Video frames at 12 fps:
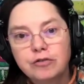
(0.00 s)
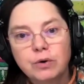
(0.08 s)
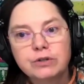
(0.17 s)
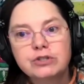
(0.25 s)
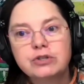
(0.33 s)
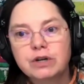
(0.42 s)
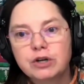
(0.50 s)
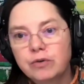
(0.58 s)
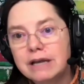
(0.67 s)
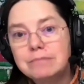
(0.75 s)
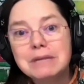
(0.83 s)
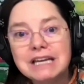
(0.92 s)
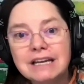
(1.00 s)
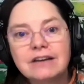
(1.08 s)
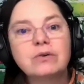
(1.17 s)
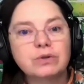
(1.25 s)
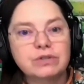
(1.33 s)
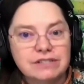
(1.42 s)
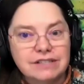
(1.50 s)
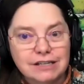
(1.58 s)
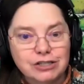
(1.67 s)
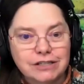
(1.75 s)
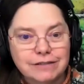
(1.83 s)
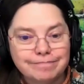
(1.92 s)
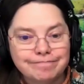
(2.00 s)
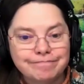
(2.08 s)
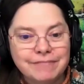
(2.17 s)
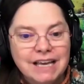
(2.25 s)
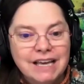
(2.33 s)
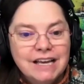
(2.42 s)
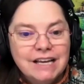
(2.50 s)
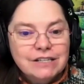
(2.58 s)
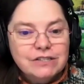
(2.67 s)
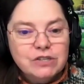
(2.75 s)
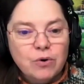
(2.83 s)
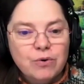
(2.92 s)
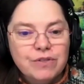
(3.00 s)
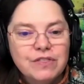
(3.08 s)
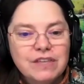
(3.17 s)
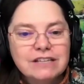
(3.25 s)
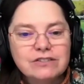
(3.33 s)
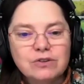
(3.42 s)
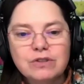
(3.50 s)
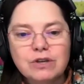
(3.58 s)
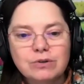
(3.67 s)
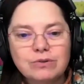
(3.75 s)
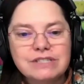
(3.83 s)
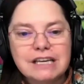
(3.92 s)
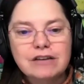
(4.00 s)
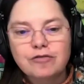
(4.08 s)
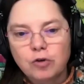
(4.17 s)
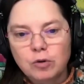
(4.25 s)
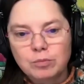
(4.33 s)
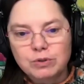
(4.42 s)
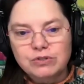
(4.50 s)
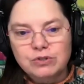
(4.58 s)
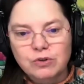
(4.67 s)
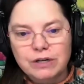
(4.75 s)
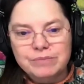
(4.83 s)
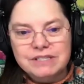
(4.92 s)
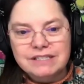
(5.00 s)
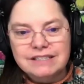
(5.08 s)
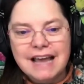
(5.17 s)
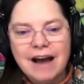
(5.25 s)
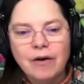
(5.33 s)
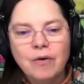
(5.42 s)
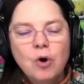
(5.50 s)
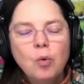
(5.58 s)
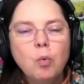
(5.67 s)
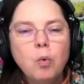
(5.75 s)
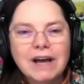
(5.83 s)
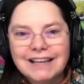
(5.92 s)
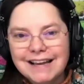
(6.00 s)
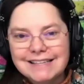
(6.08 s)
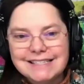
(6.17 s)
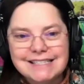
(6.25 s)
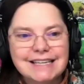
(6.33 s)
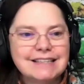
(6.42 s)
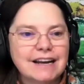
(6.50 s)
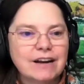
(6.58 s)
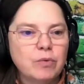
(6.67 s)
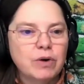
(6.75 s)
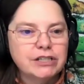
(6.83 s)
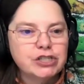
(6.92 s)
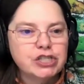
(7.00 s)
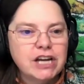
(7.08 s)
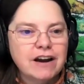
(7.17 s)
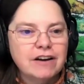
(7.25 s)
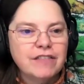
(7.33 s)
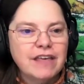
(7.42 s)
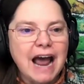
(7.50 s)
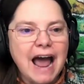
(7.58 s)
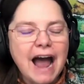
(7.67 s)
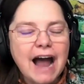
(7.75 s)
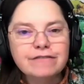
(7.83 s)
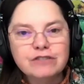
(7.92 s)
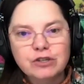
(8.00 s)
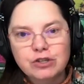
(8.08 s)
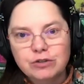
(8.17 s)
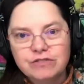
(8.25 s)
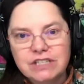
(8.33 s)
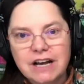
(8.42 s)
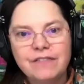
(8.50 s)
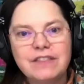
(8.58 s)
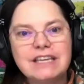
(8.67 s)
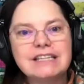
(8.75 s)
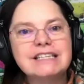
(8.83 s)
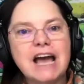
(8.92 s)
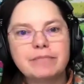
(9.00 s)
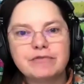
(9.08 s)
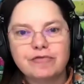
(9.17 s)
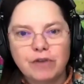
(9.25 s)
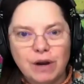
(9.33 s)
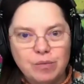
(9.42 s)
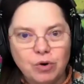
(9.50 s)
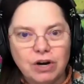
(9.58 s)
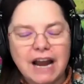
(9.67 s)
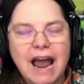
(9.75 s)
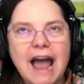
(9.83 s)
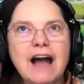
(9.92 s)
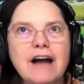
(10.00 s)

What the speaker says: forward to a great meeting or session. So these are those informal scripts. Now, one last thing that I want to share, that after you've done the ADAPT framework,